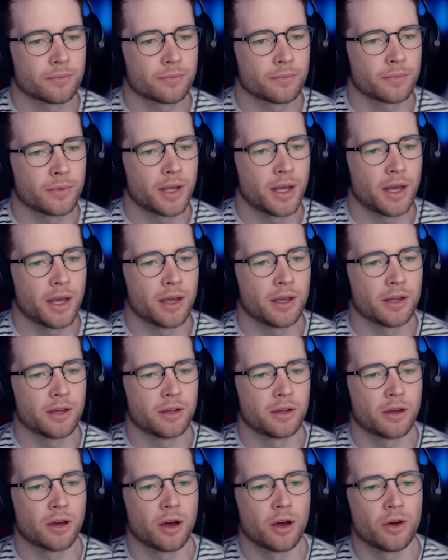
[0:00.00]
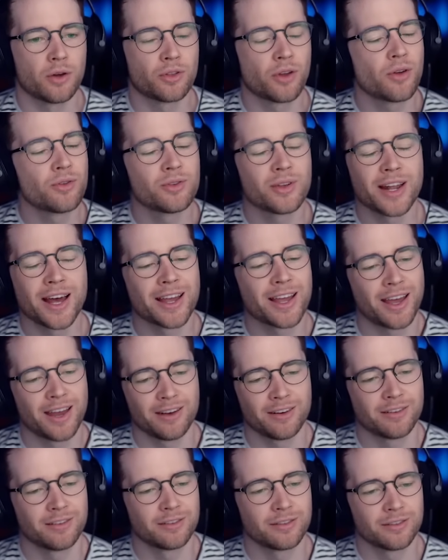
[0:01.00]
There you go. Don't do that
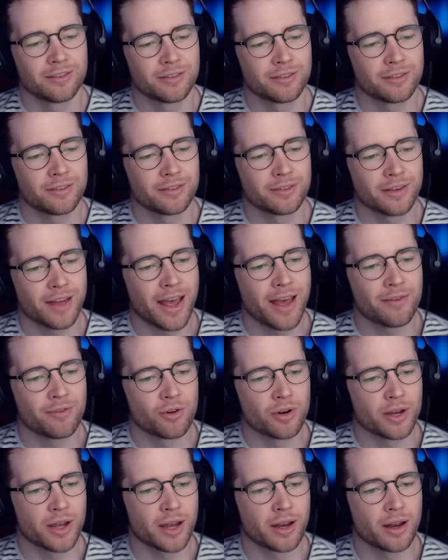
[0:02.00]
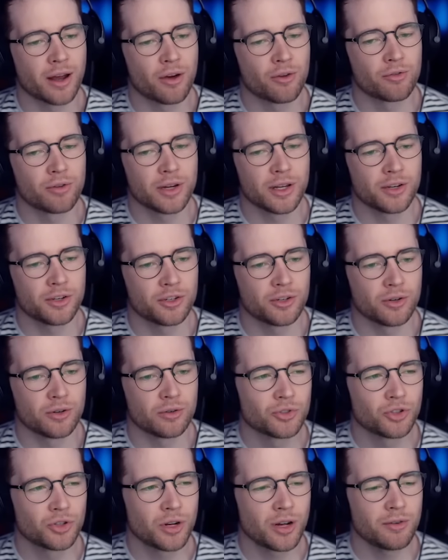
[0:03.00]
again ever again. I'll release you.
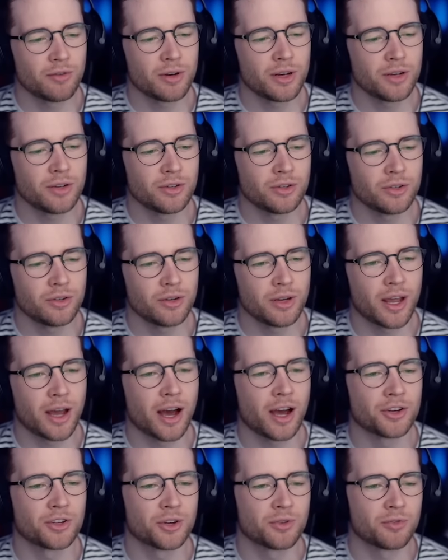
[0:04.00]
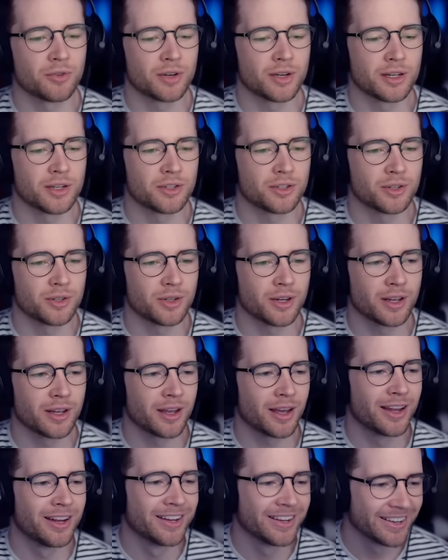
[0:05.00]
Should I release you? Yeah, I should release you.
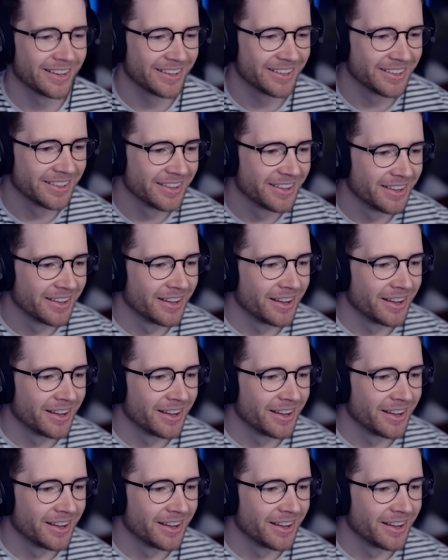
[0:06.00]
Yeah, yeah.